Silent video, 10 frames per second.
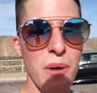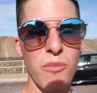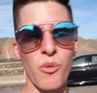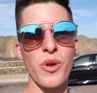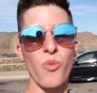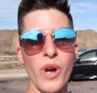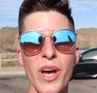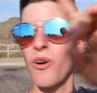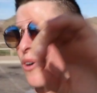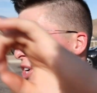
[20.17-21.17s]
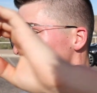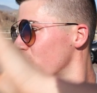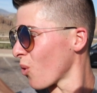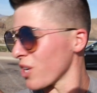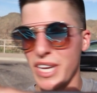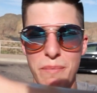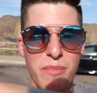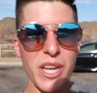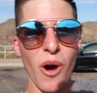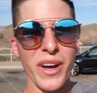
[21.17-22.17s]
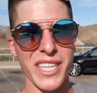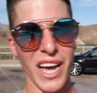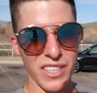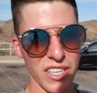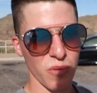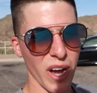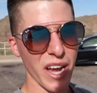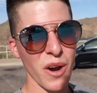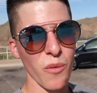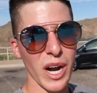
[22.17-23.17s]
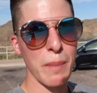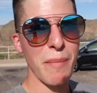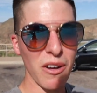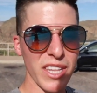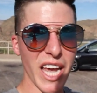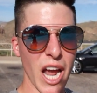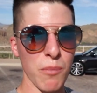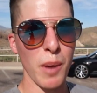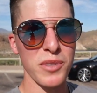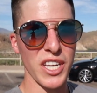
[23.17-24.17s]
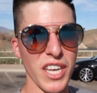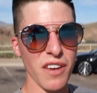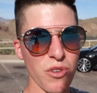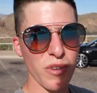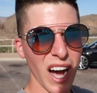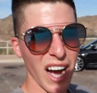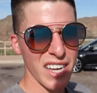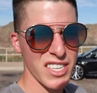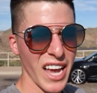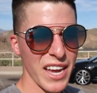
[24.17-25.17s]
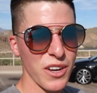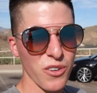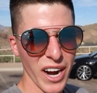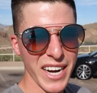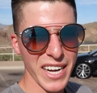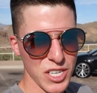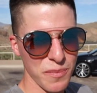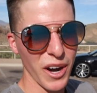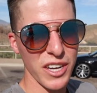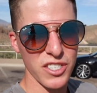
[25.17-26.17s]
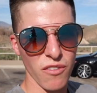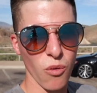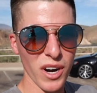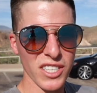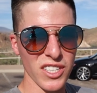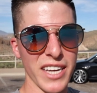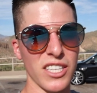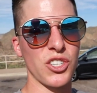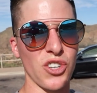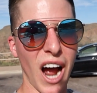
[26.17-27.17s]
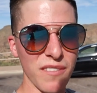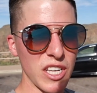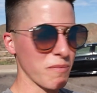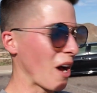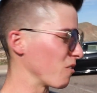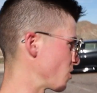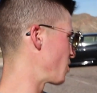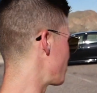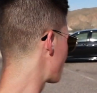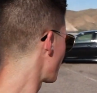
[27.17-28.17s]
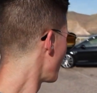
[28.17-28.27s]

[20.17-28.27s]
But we will shortly be going down this way. We're gonna mount the camera up to give you guys a great experience of what it's like to drive these mountain roads.